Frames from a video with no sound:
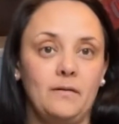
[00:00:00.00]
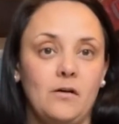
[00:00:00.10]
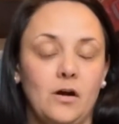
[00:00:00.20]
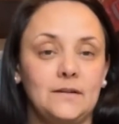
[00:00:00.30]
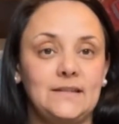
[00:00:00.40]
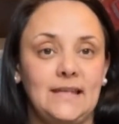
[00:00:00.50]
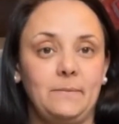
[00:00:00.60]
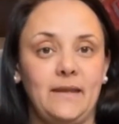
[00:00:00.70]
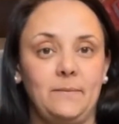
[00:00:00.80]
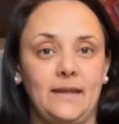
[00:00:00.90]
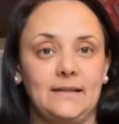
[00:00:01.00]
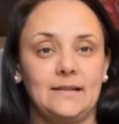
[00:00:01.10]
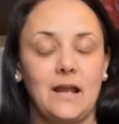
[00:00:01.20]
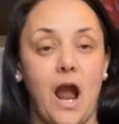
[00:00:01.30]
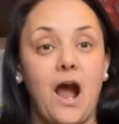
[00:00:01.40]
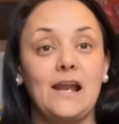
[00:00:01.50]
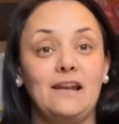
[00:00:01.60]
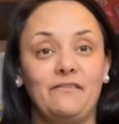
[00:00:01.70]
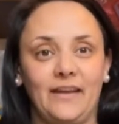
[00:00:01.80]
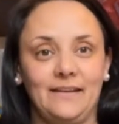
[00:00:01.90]
on CBeebies? I
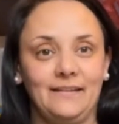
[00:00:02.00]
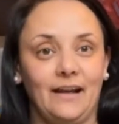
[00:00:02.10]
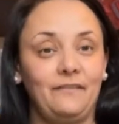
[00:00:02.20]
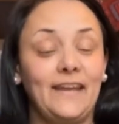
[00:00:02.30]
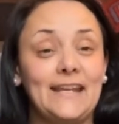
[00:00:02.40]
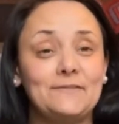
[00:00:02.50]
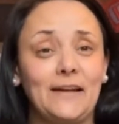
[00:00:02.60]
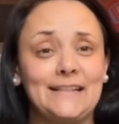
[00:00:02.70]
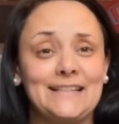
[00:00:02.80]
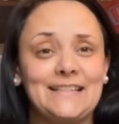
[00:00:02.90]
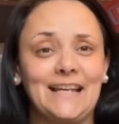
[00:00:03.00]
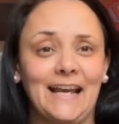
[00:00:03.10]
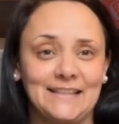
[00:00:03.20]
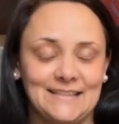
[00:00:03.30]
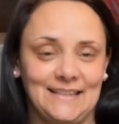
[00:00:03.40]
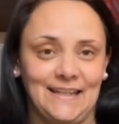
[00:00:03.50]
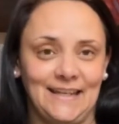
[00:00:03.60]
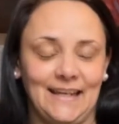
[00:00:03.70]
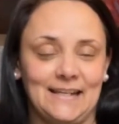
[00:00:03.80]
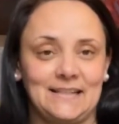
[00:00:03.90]
love it. I think it's
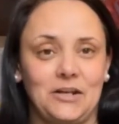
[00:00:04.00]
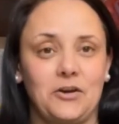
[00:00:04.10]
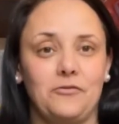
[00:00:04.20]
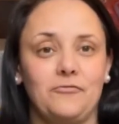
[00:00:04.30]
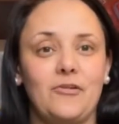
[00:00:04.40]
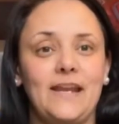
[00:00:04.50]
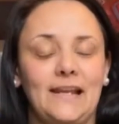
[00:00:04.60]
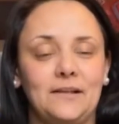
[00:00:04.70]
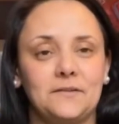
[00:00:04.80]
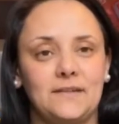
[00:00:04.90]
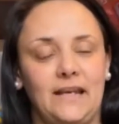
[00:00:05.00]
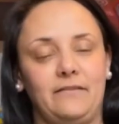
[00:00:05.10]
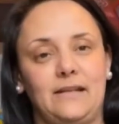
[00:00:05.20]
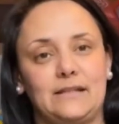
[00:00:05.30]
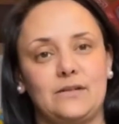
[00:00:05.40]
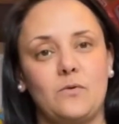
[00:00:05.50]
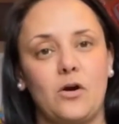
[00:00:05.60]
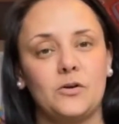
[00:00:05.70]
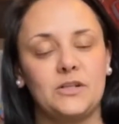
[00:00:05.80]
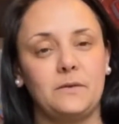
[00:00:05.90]
fantastic as a great little series to
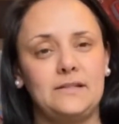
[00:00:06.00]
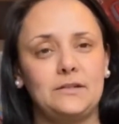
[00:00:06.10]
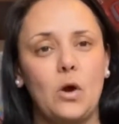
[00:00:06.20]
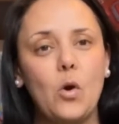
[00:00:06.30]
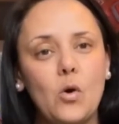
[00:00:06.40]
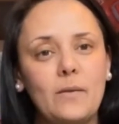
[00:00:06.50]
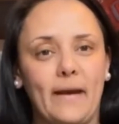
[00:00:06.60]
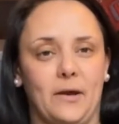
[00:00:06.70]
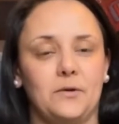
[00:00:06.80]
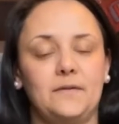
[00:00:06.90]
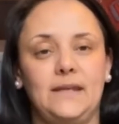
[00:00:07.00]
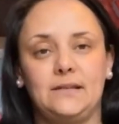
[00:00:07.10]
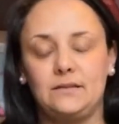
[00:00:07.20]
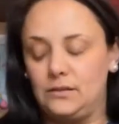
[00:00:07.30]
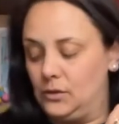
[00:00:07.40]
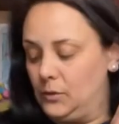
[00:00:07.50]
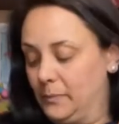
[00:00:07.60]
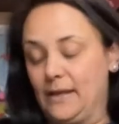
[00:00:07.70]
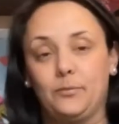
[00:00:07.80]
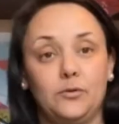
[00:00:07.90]
watch because it's all about these two
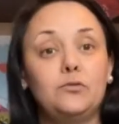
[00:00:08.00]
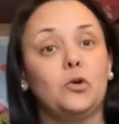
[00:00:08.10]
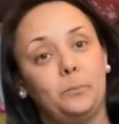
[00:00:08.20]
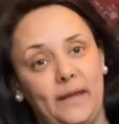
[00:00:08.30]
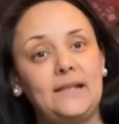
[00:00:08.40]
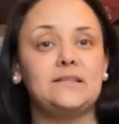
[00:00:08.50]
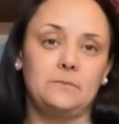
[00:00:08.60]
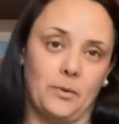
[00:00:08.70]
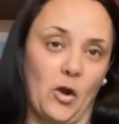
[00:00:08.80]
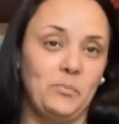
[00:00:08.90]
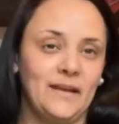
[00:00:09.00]
people called Bits and Bob